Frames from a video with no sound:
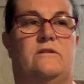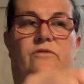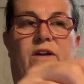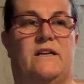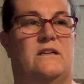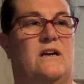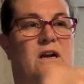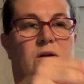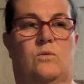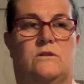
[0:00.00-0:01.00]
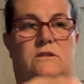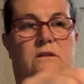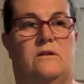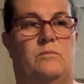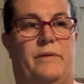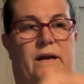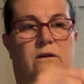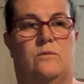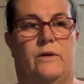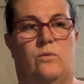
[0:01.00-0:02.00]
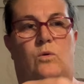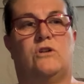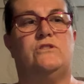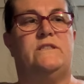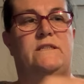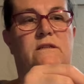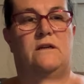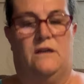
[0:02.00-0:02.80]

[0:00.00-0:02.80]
In fact, it kind of works a little better with worsted